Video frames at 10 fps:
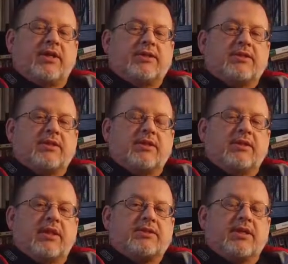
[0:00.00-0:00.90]

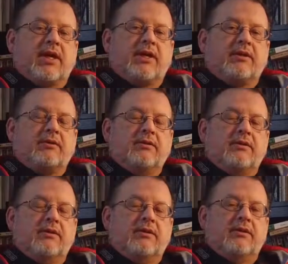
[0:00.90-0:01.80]
that's got
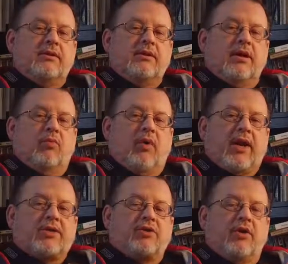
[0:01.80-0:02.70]
a
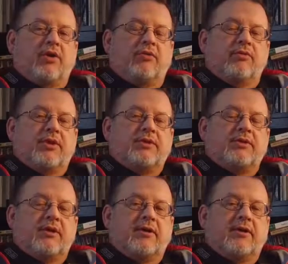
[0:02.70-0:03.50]
wattage going through it